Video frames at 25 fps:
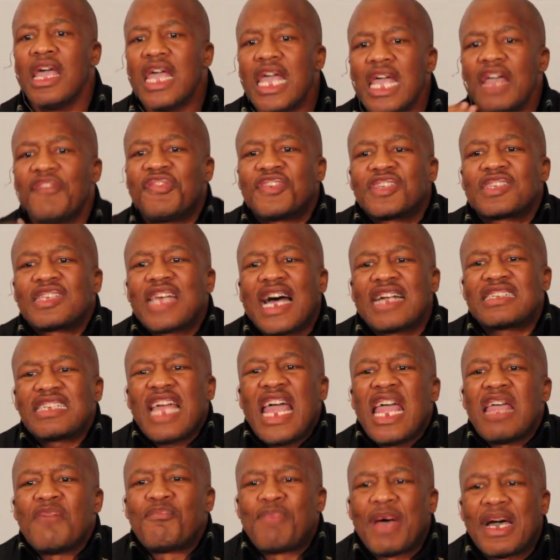If
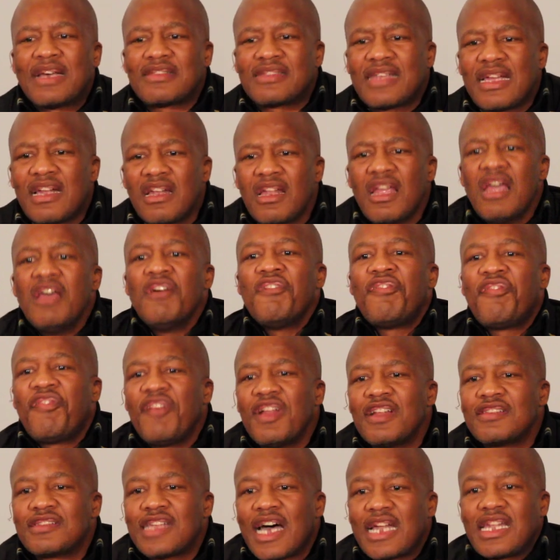such a person
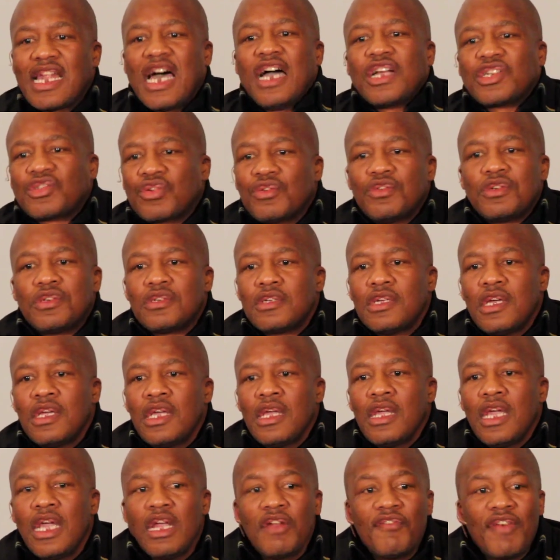feels that I should,
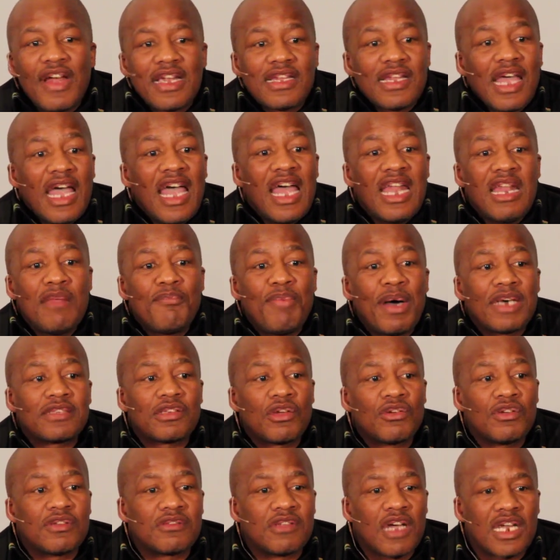in fact, any
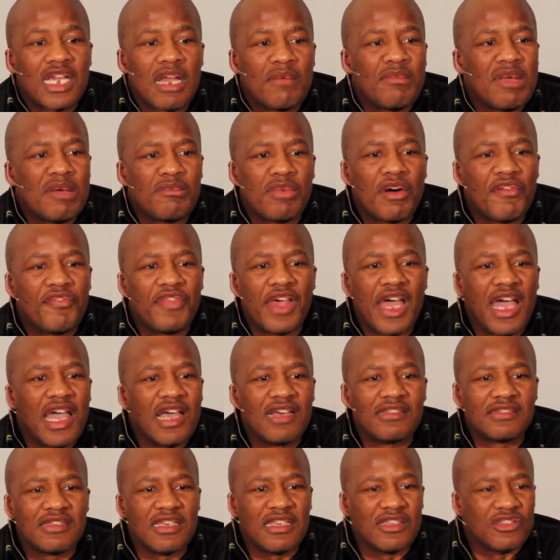person who is not a member of the
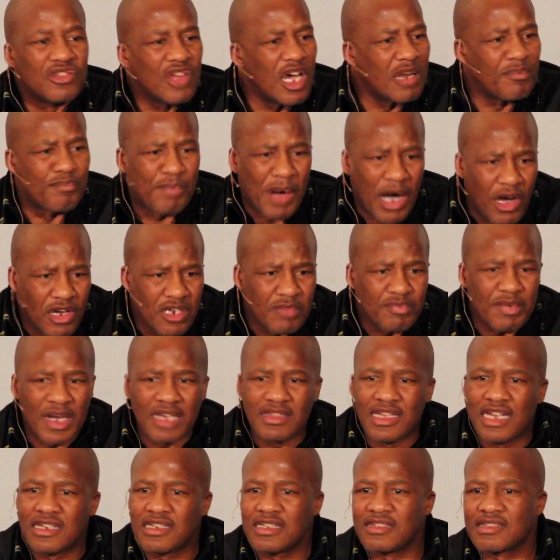ANC is not bound by
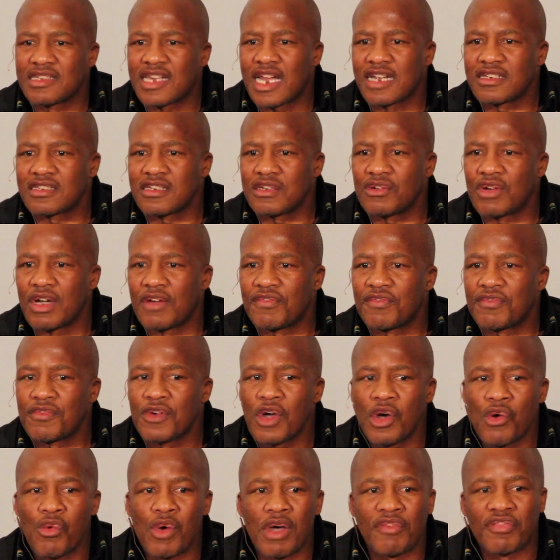that instruction
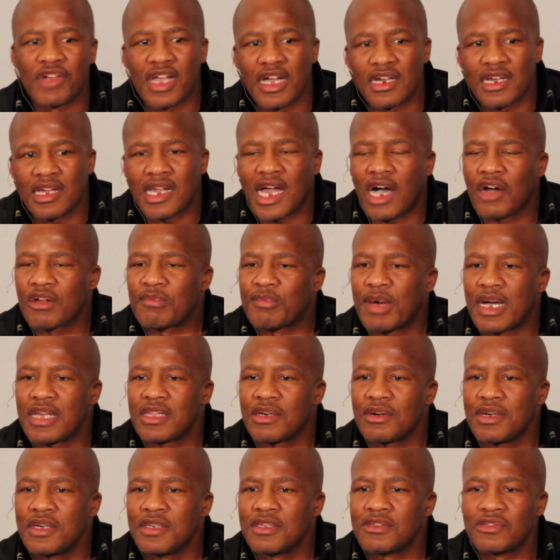we have carried out, by
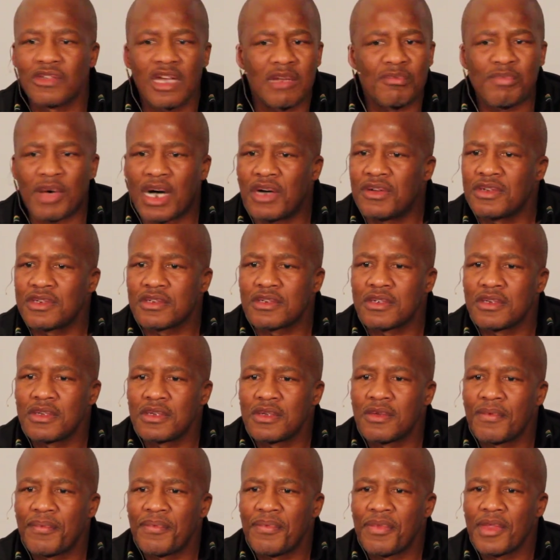the way. He's not bound.
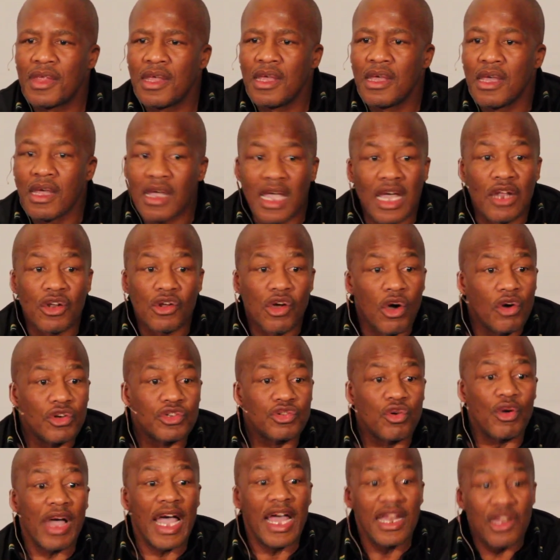Can go
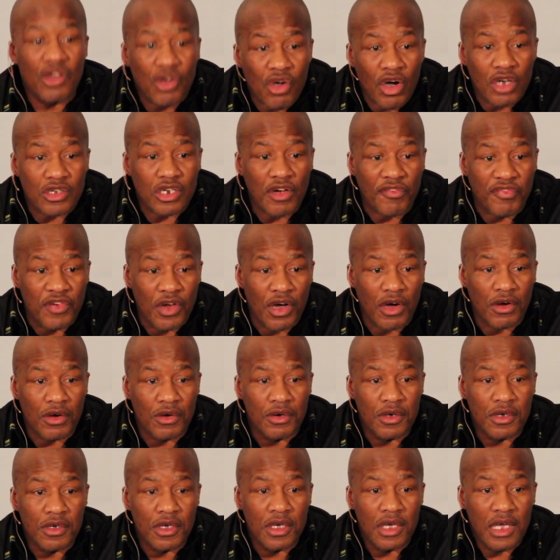to any court of
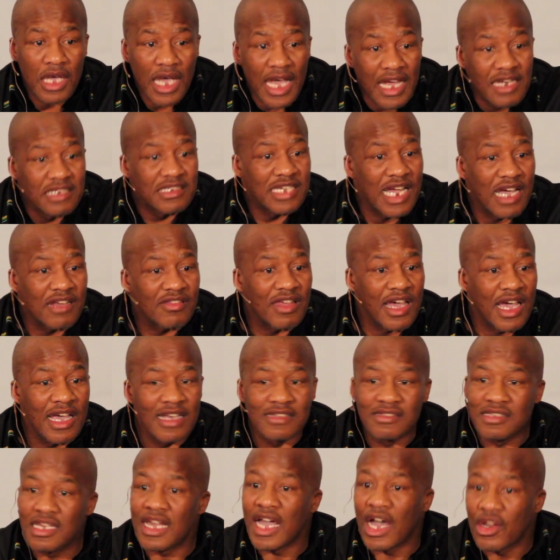law and take the
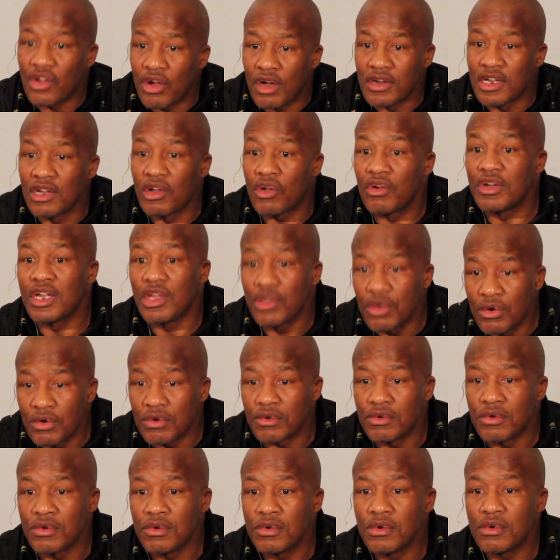ANC head on, including
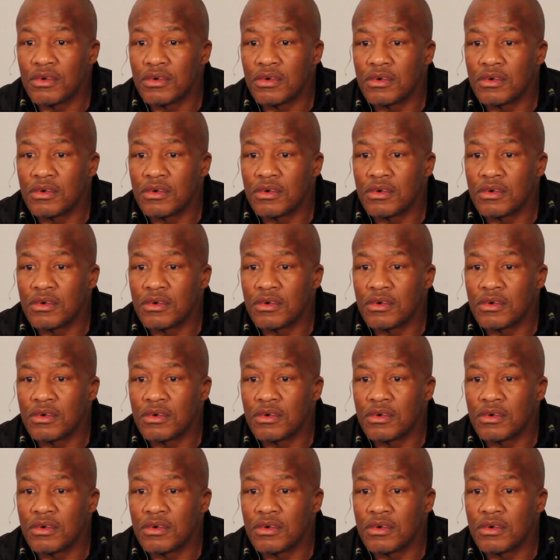you.